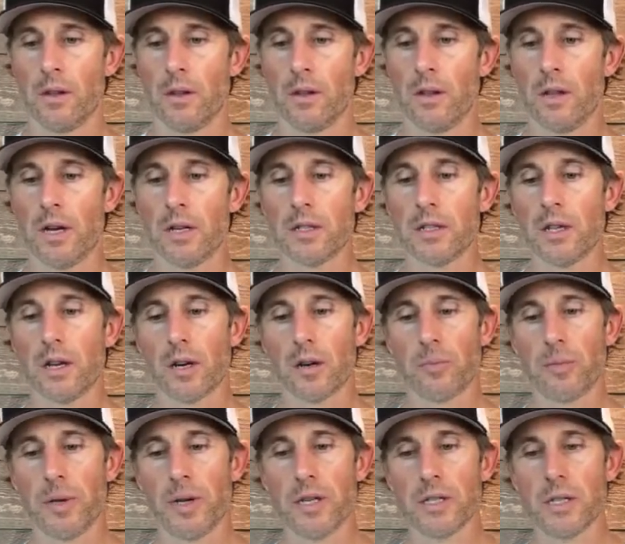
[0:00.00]
a lot of soccer
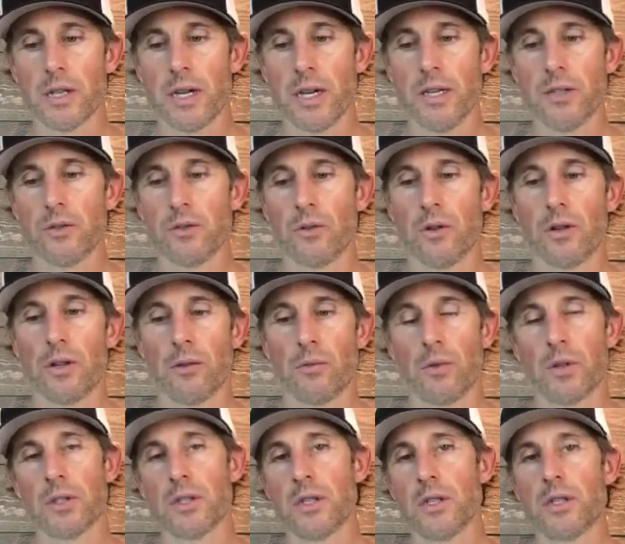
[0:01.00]
players in high school, and then
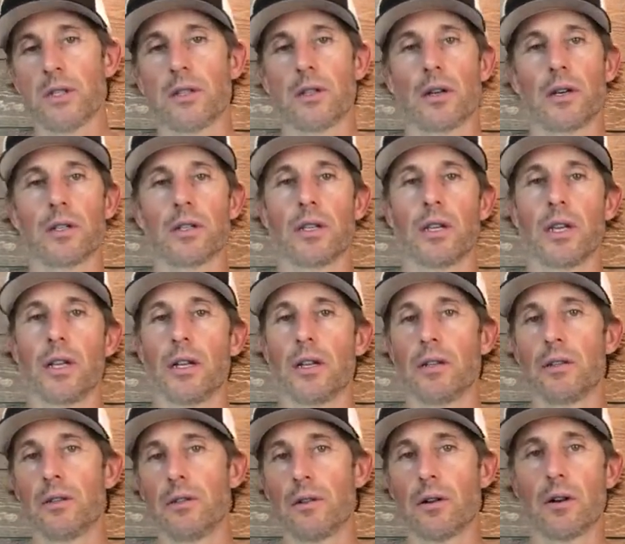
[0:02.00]
once they start to get
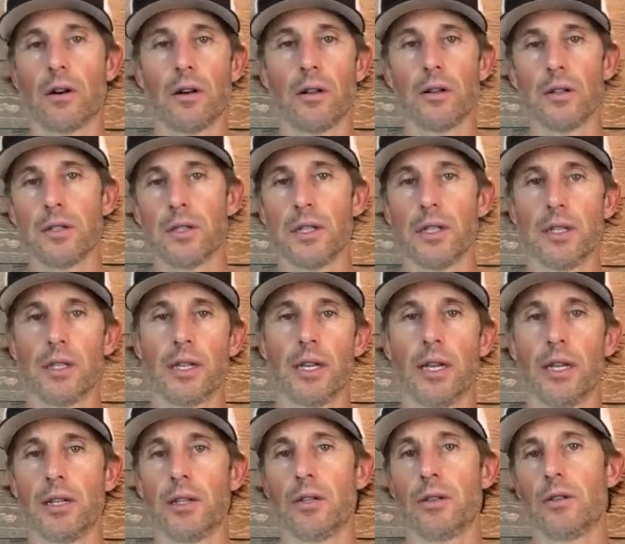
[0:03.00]
into college, they
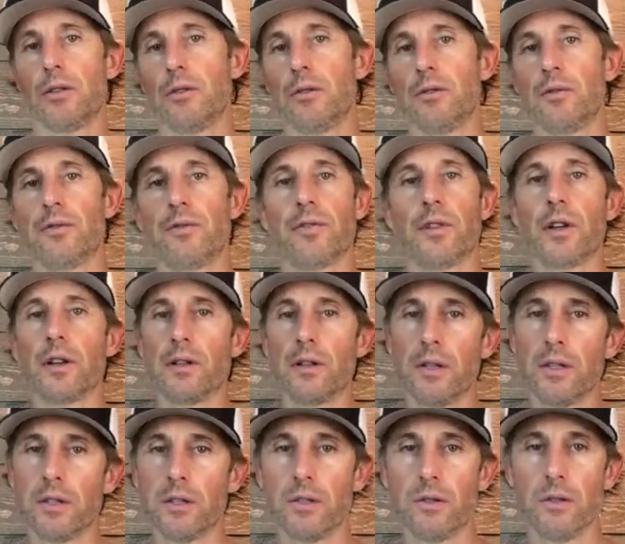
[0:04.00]
tend to funnel
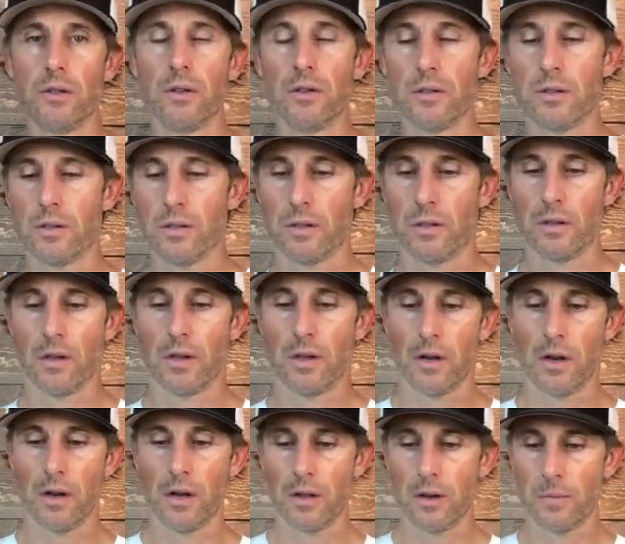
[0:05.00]
into those
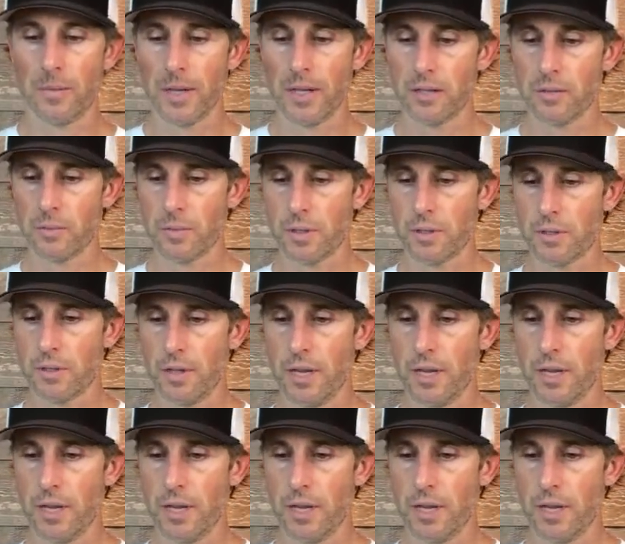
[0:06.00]
other main sports.